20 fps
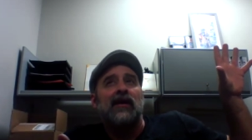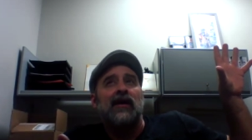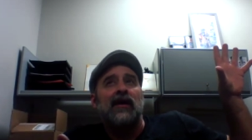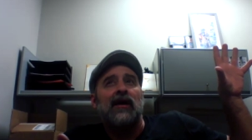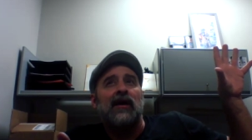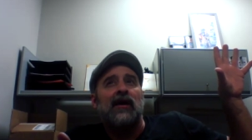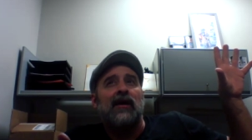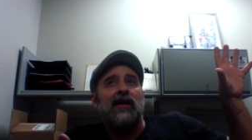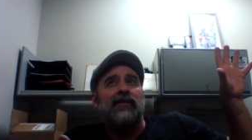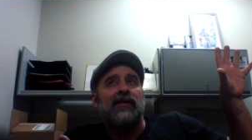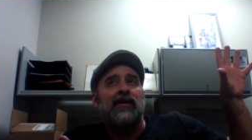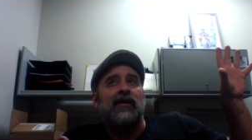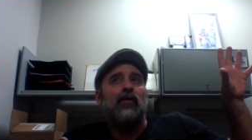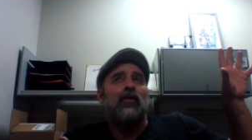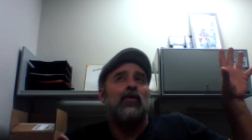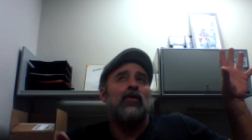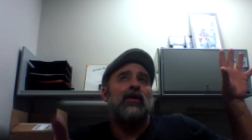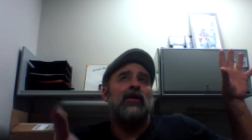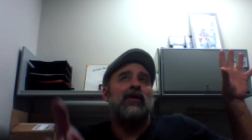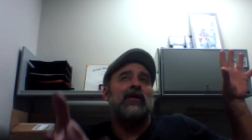that
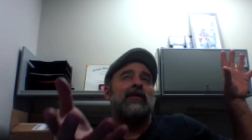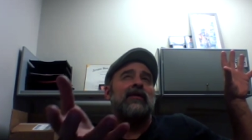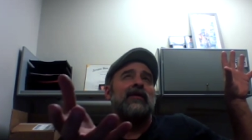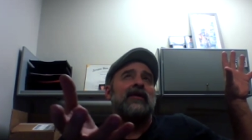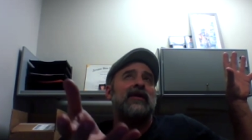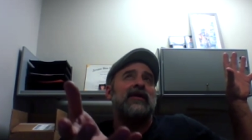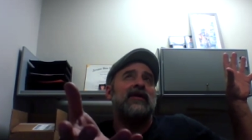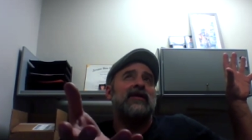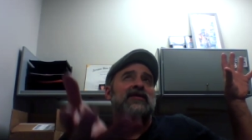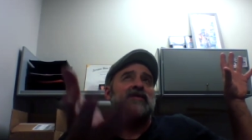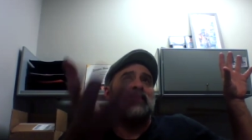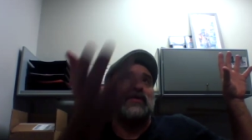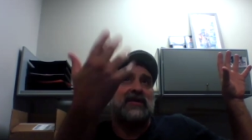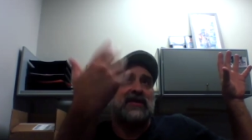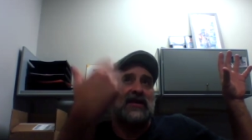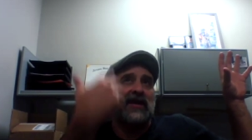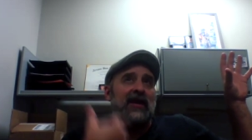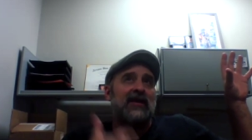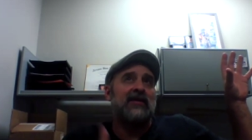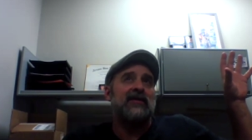one is
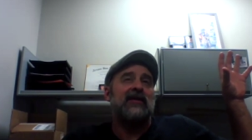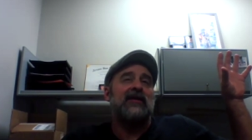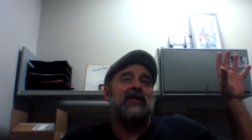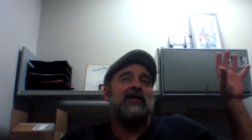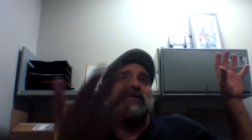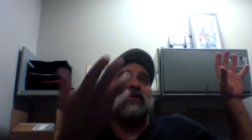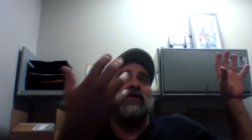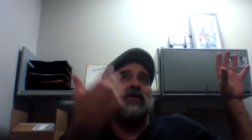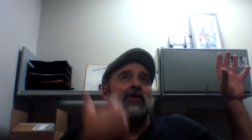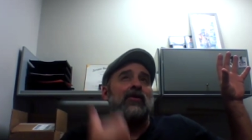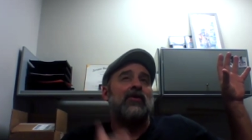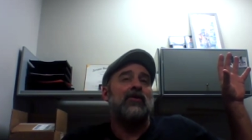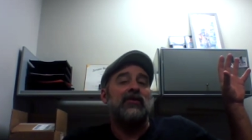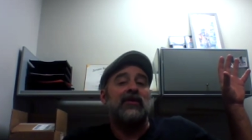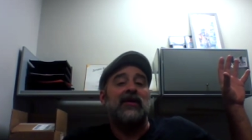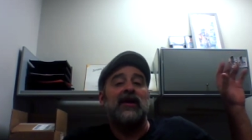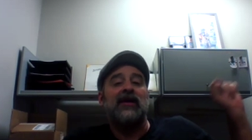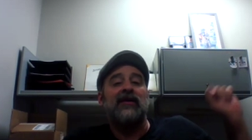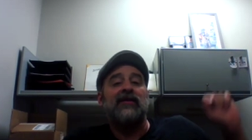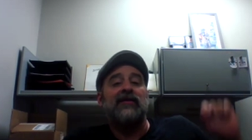protecting their
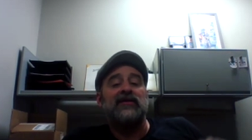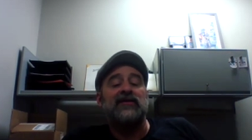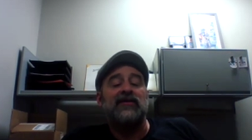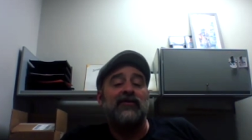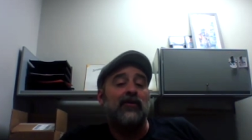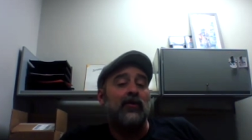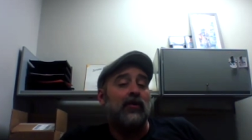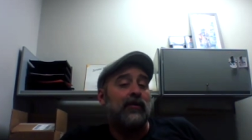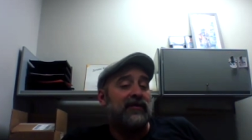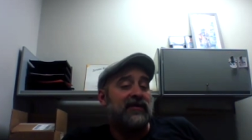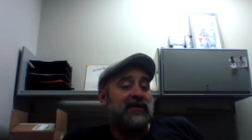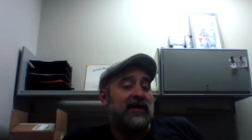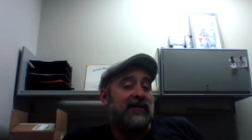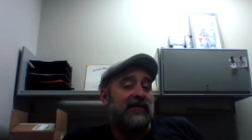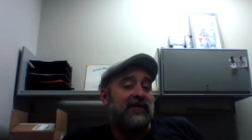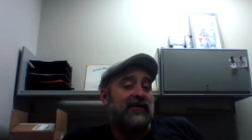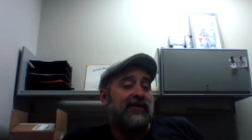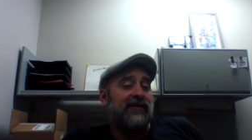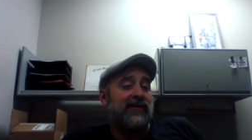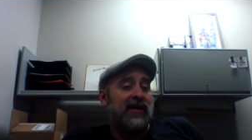own life as a form of
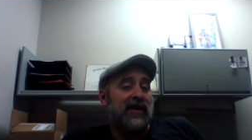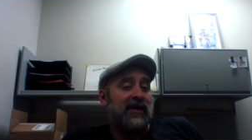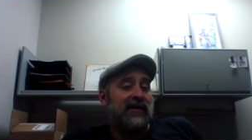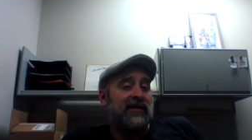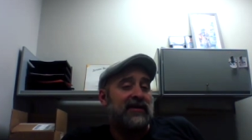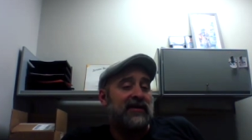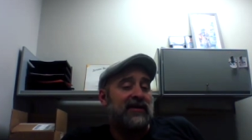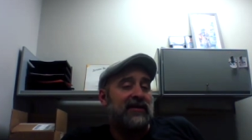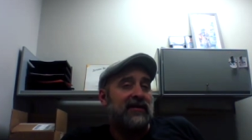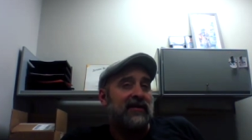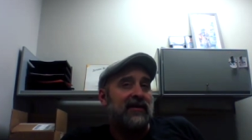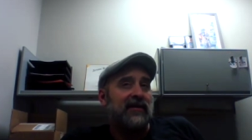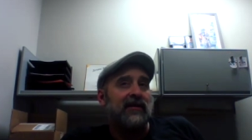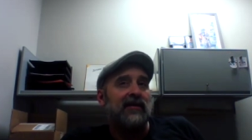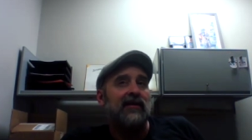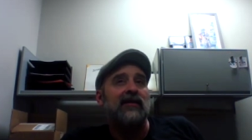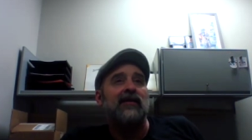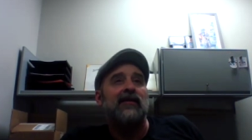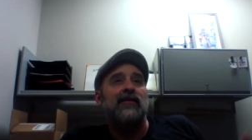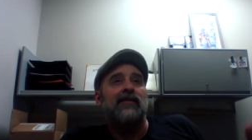self-defense
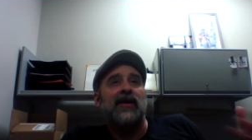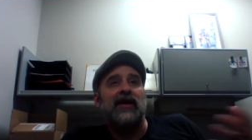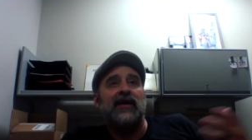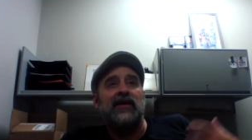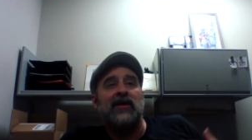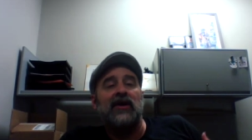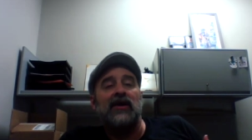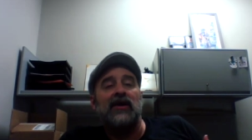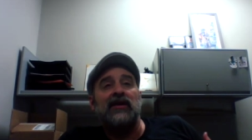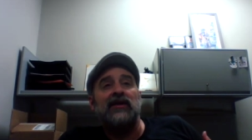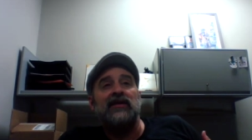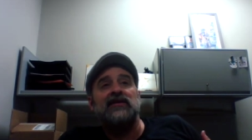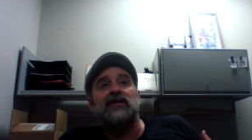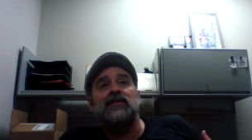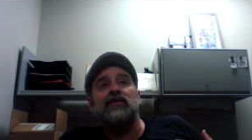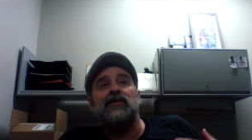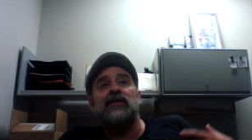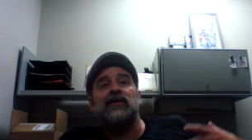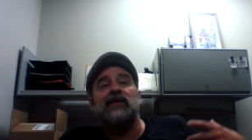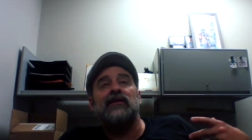by cutting
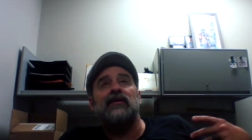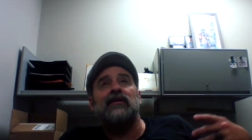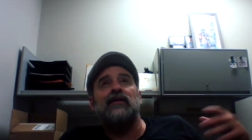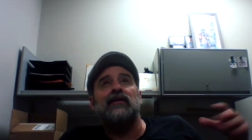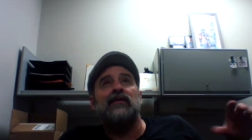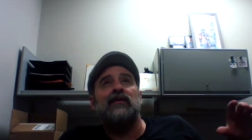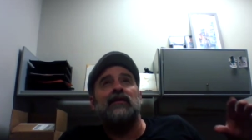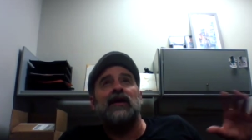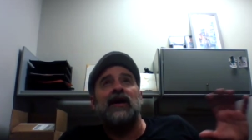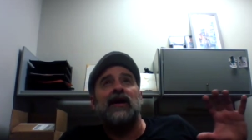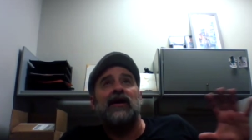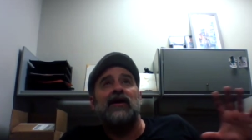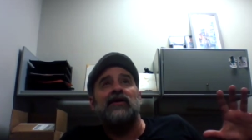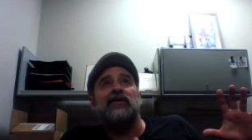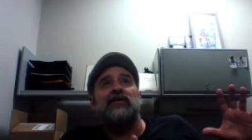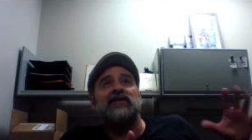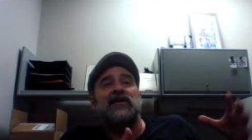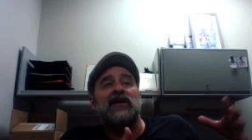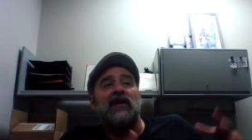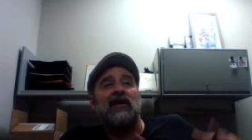someone
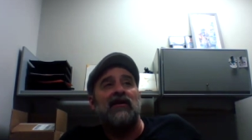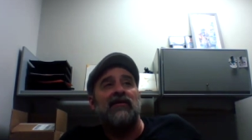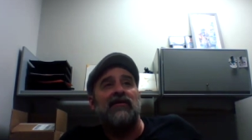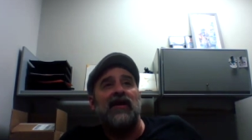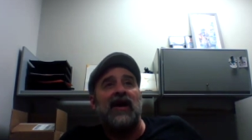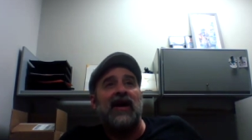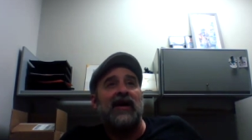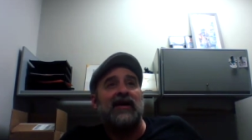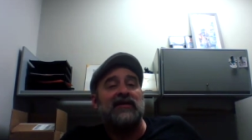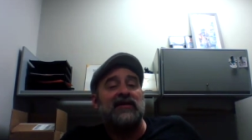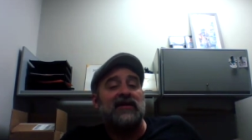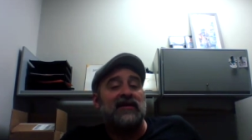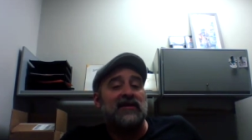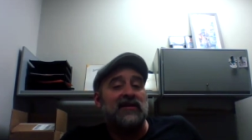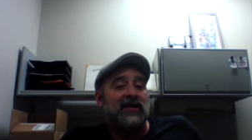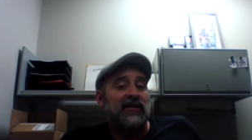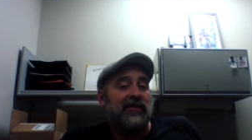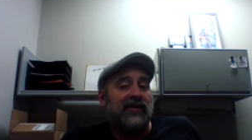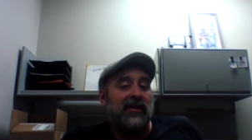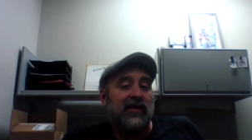else off access
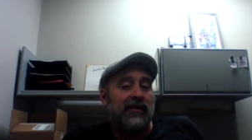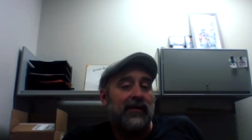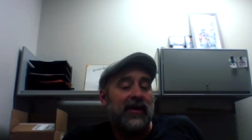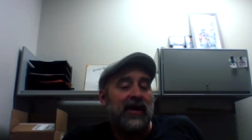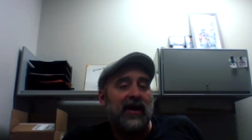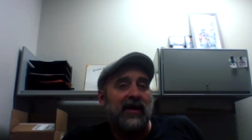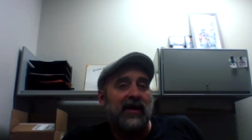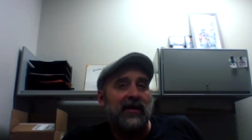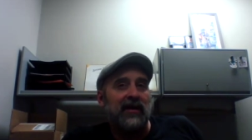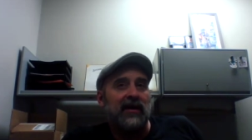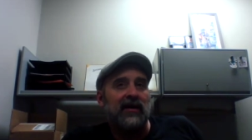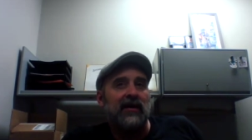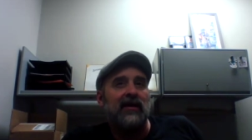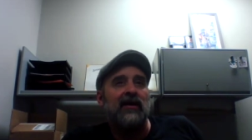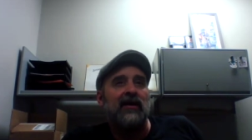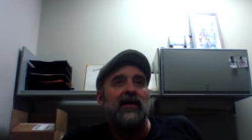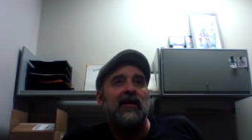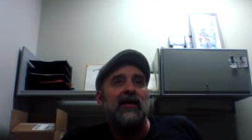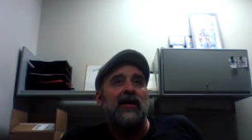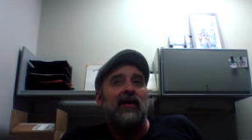to their body,
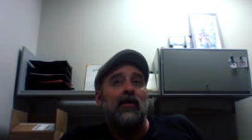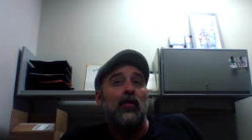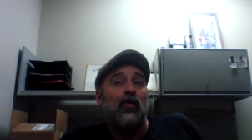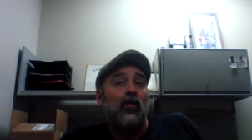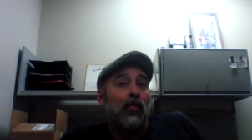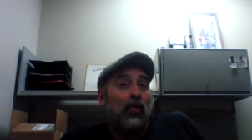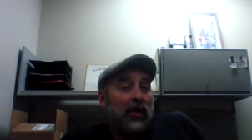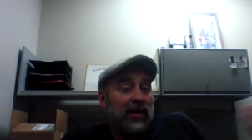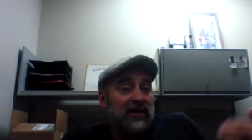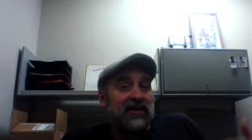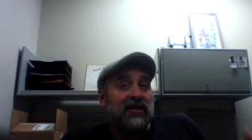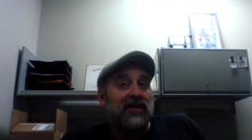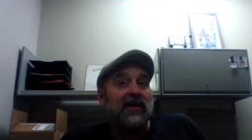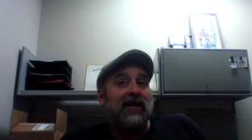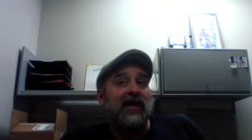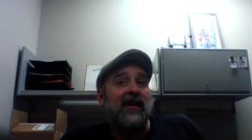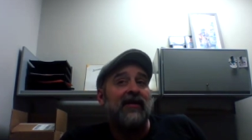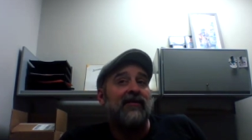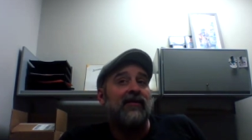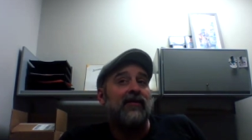which
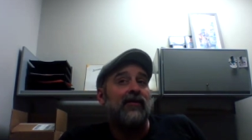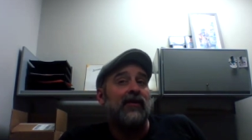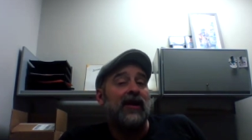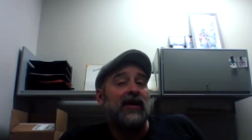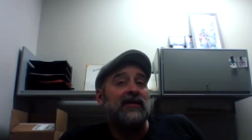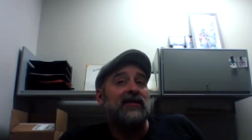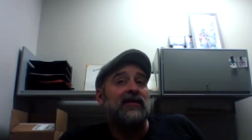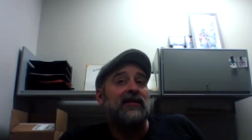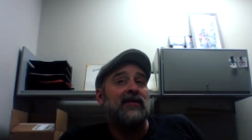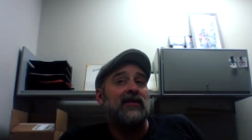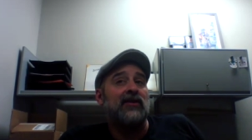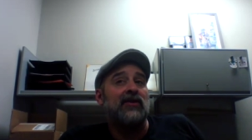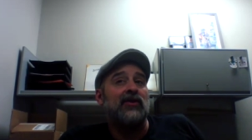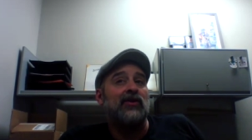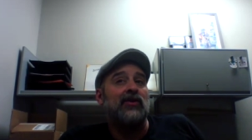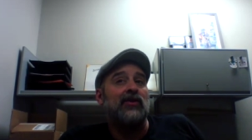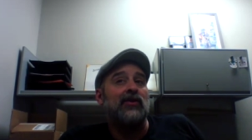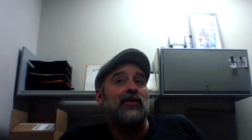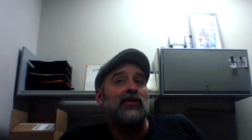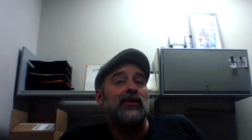they have a right to
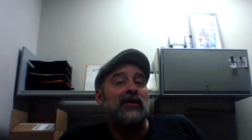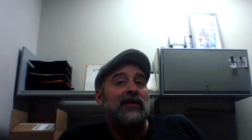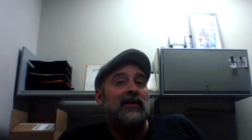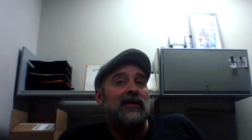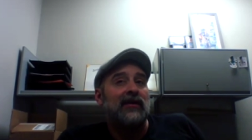do,